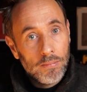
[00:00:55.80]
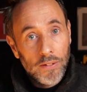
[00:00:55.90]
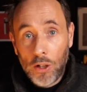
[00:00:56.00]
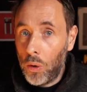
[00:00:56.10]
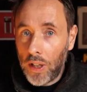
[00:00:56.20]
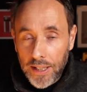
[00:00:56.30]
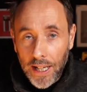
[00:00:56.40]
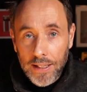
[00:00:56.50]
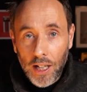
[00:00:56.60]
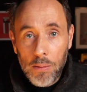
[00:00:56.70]
If you want to take
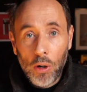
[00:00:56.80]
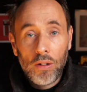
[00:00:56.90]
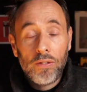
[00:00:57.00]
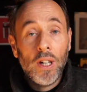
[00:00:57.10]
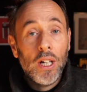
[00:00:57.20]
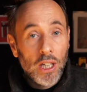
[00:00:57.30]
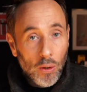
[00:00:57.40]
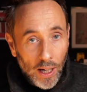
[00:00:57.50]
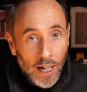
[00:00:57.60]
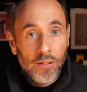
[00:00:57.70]
time off, you
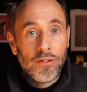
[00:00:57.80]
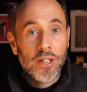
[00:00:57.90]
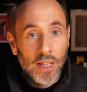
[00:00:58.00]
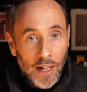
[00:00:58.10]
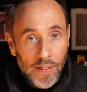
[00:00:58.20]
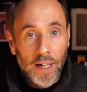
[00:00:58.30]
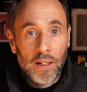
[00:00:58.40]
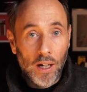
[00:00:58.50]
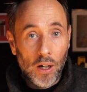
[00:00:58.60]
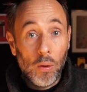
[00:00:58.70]
have to let that
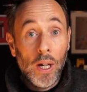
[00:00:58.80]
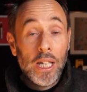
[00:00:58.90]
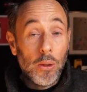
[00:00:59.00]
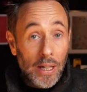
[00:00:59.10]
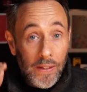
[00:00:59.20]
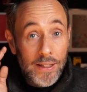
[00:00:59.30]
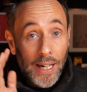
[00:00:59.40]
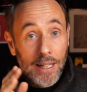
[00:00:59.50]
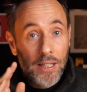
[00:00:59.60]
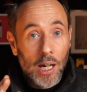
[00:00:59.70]
go. You either
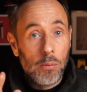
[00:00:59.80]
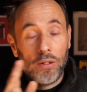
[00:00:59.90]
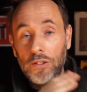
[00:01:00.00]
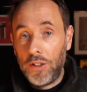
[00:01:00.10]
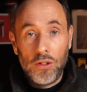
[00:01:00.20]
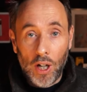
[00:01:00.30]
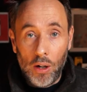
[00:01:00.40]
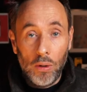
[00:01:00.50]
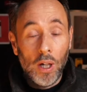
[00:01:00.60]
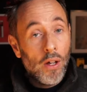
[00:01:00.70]
take time off if you
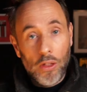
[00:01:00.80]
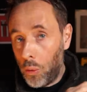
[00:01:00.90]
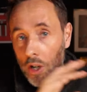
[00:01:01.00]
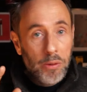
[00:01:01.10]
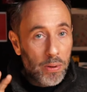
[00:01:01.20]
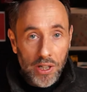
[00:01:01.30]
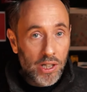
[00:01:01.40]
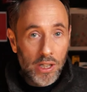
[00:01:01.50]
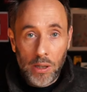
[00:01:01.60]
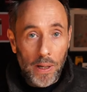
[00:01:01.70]
don't. The worst
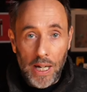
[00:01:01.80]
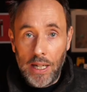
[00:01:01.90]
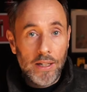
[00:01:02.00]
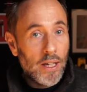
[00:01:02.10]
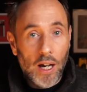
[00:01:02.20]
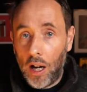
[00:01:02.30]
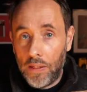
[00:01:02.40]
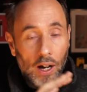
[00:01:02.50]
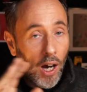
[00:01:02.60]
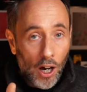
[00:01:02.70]
position to be in is the
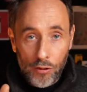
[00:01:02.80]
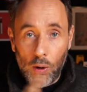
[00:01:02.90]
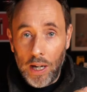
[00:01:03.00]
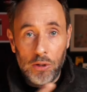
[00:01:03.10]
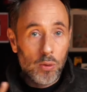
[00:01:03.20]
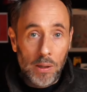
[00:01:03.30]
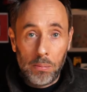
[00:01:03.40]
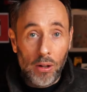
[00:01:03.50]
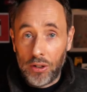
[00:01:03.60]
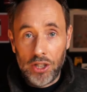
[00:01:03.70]
halfway between
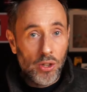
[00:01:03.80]
both, because you